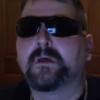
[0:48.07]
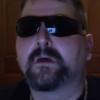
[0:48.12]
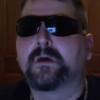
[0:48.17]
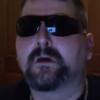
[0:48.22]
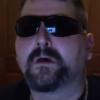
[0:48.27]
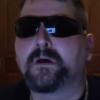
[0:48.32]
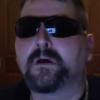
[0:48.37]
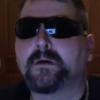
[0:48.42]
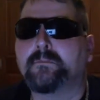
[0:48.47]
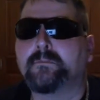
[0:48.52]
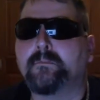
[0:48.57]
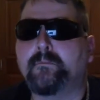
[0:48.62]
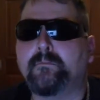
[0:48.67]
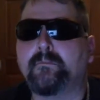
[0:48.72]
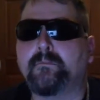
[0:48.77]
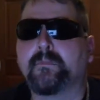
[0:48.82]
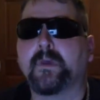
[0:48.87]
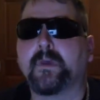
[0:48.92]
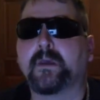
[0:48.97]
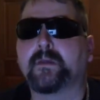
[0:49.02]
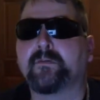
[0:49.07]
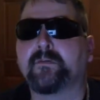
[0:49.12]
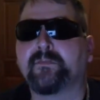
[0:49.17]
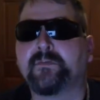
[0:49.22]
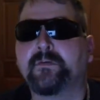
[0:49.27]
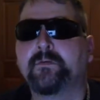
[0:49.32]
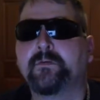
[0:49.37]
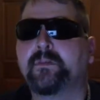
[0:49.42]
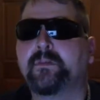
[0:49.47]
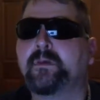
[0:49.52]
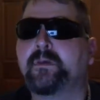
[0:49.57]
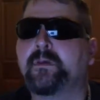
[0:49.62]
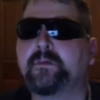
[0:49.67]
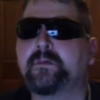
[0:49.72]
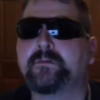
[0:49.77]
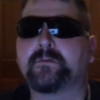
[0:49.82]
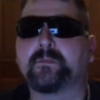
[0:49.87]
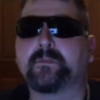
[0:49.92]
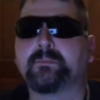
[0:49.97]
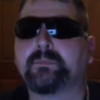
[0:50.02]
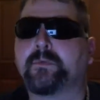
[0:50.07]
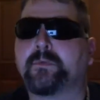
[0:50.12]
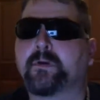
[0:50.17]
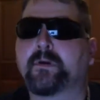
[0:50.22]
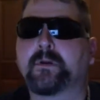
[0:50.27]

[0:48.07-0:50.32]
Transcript: And a few of these you're